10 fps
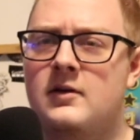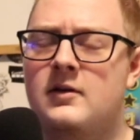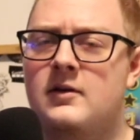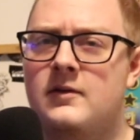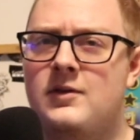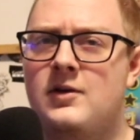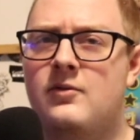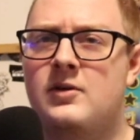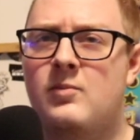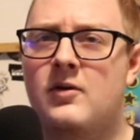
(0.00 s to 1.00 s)
The
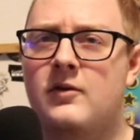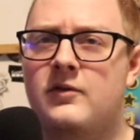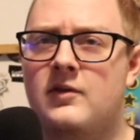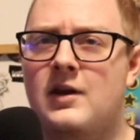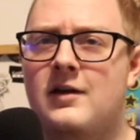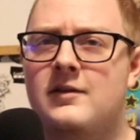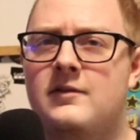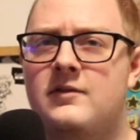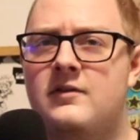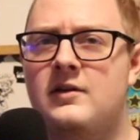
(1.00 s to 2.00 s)
only person that I
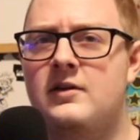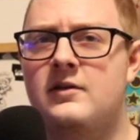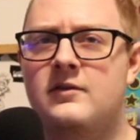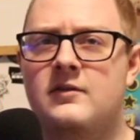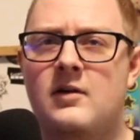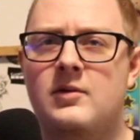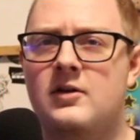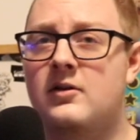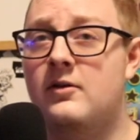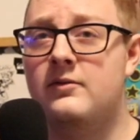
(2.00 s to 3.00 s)
see is coming
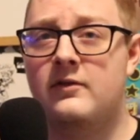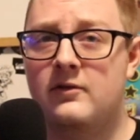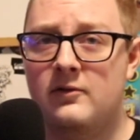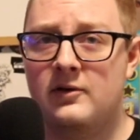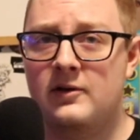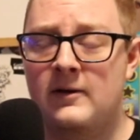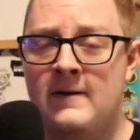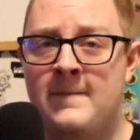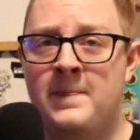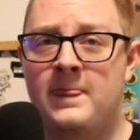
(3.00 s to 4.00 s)
close to it
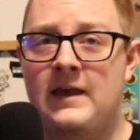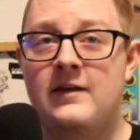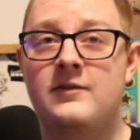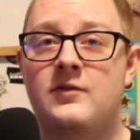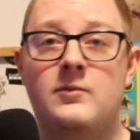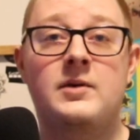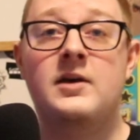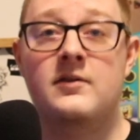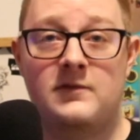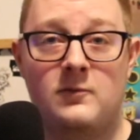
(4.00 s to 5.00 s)
is the
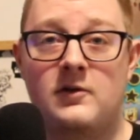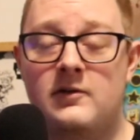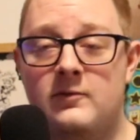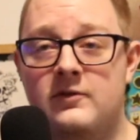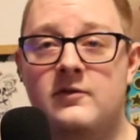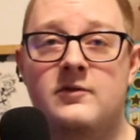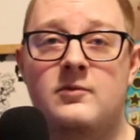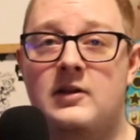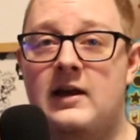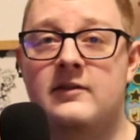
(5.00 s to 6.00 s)
biggest one, which is relaxing